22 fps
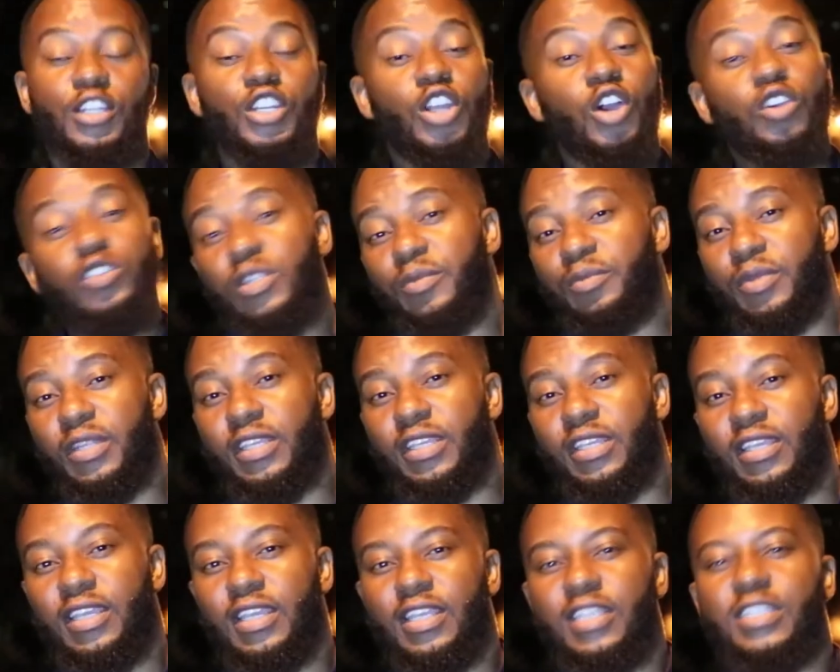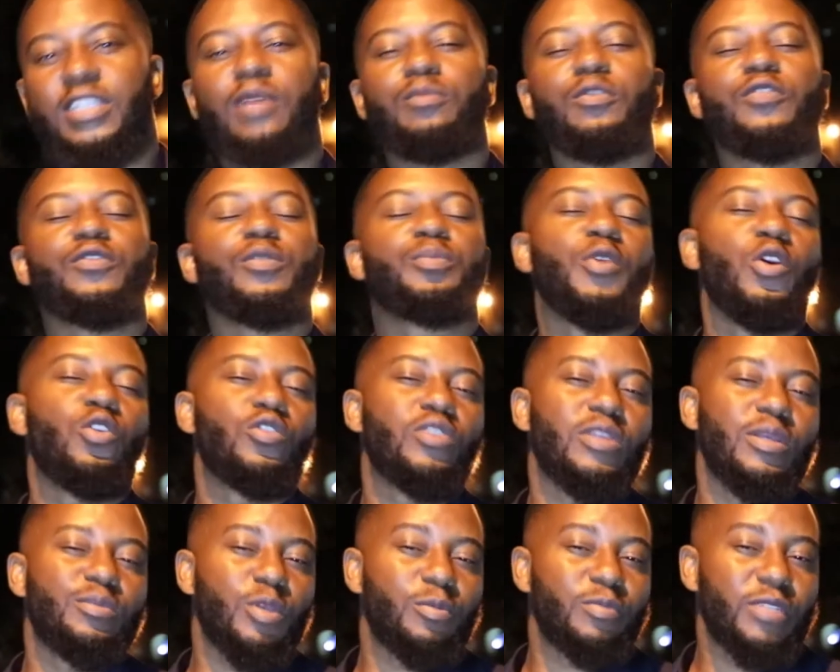Notably, some of the
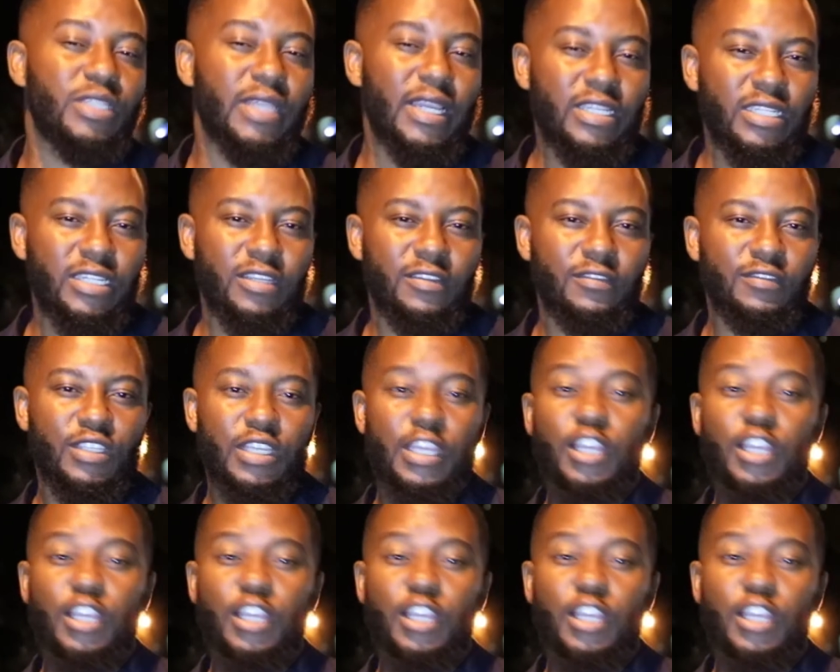program's objectives